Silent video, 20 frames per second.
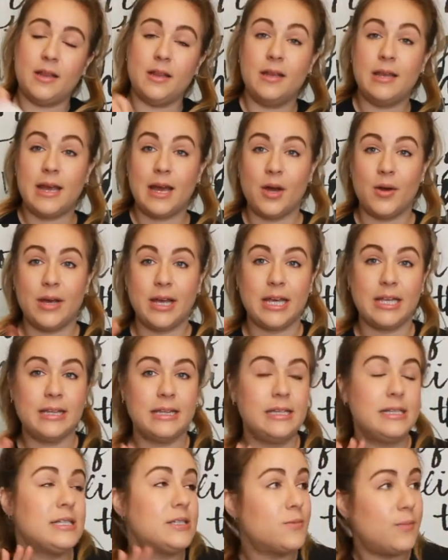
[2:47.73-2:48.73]
Now, in
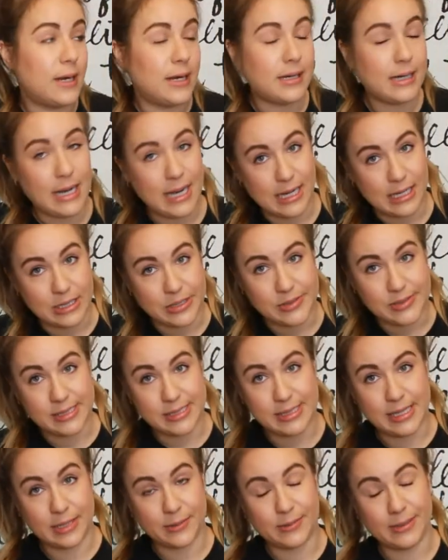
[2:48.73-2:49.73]
this warehouse,
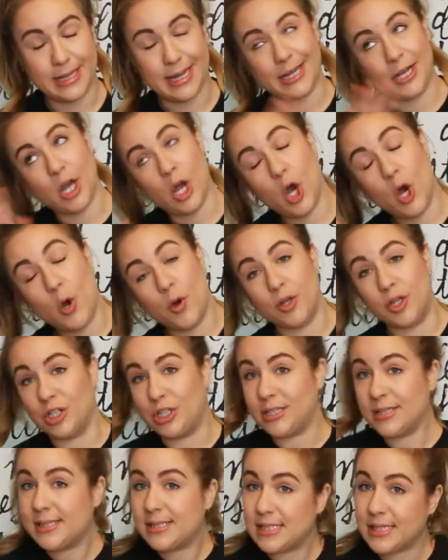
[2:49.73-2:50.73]
they were like, oh, the
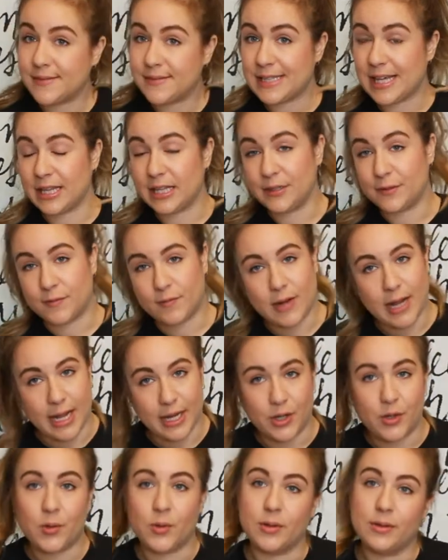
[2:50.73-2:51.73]
good stuff's at the
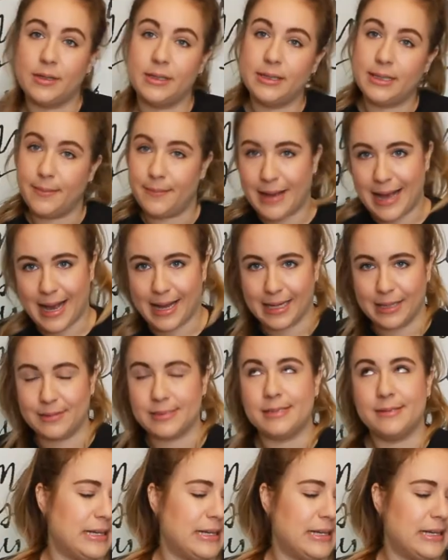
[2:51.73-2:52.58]
front or in the back. It was,